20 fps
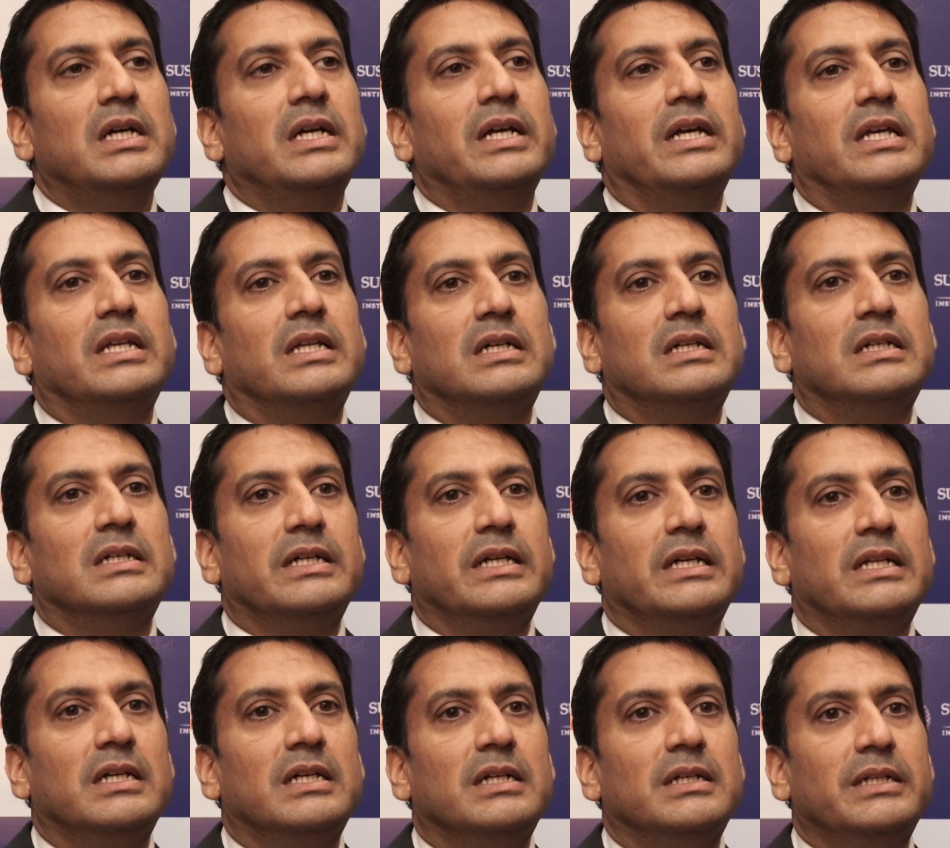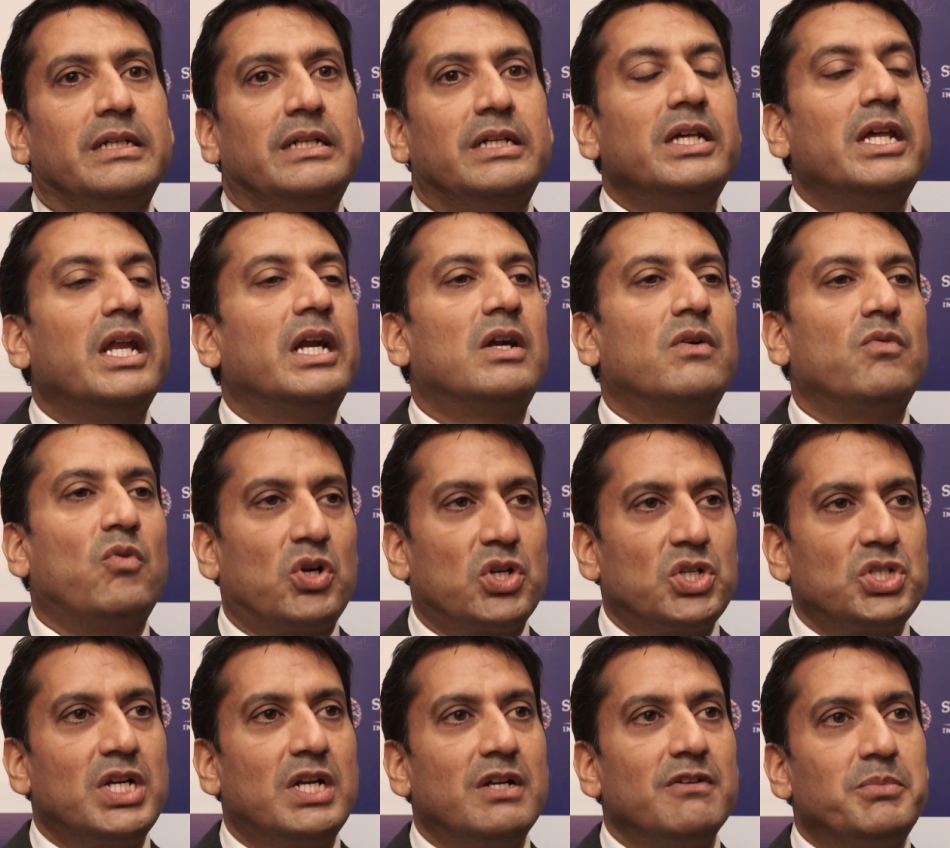in a integrated
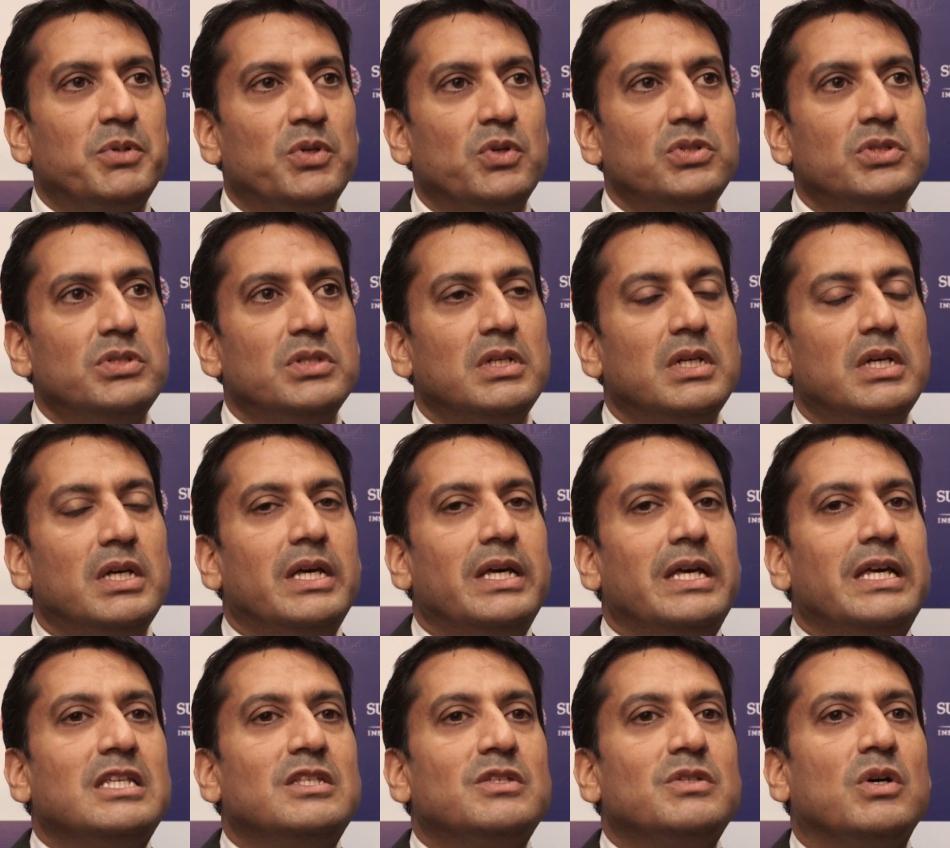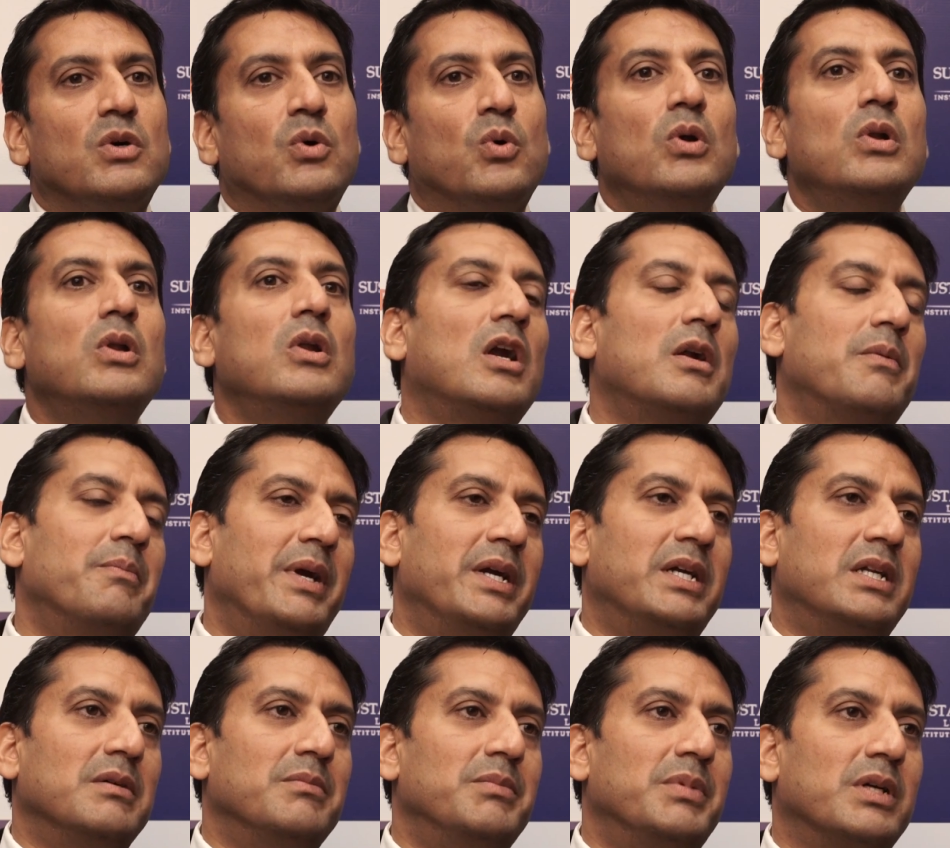watershed approach, is a whole lot
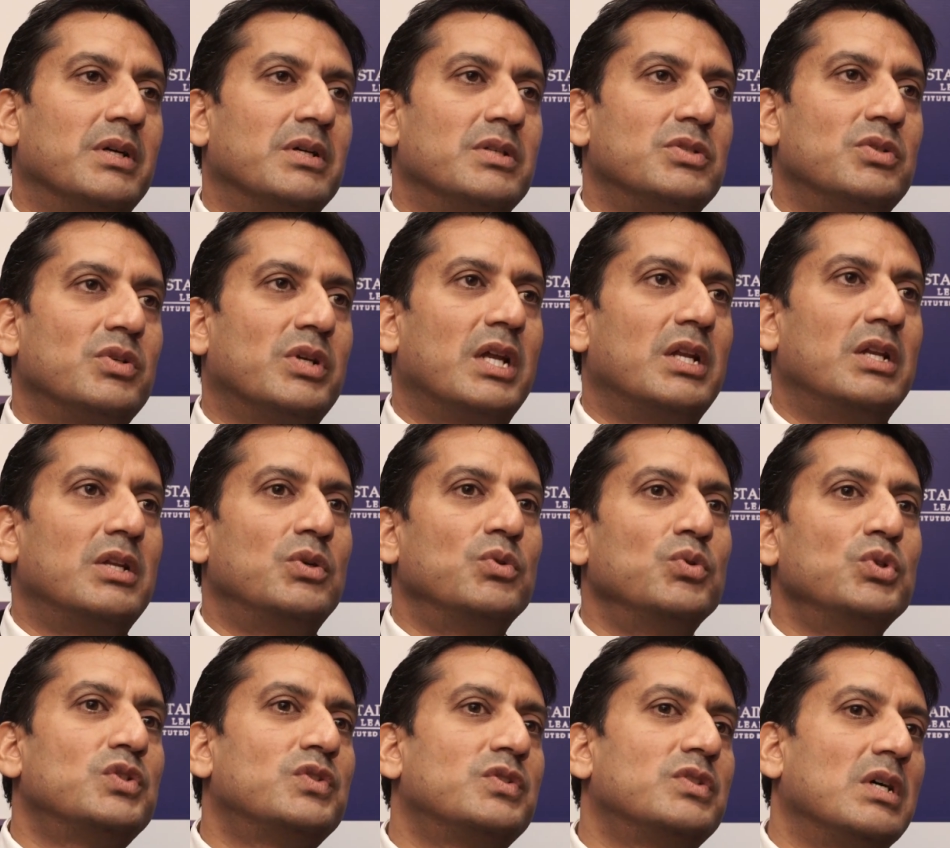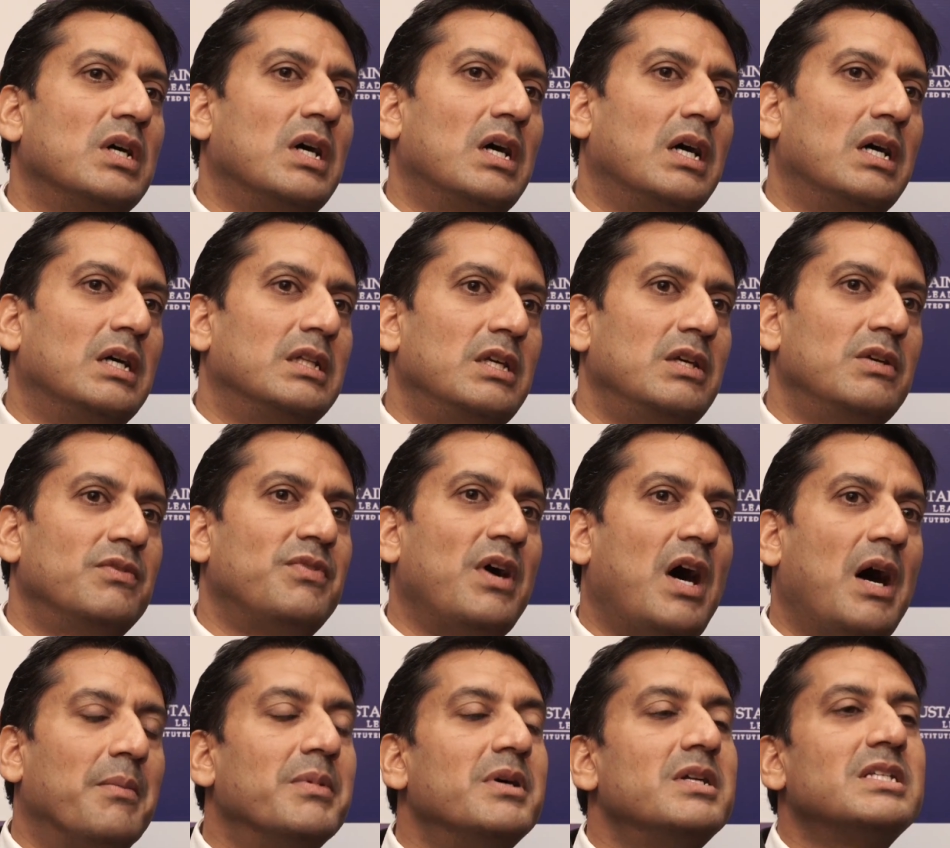better, because you can use the
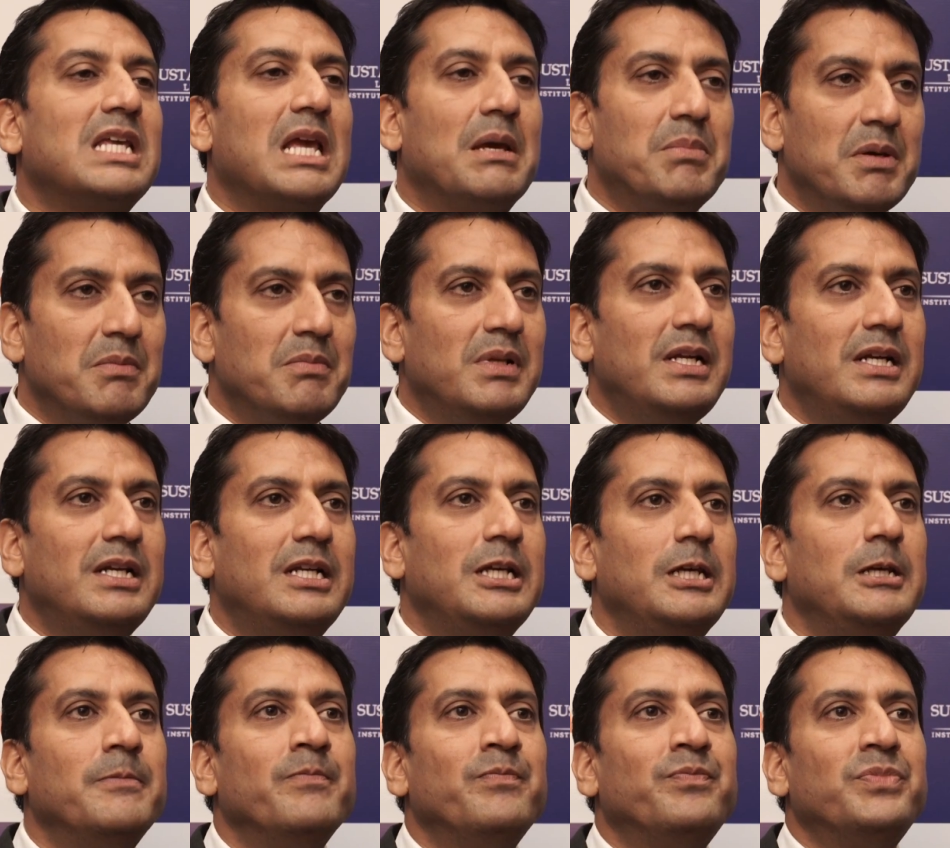farmer's capability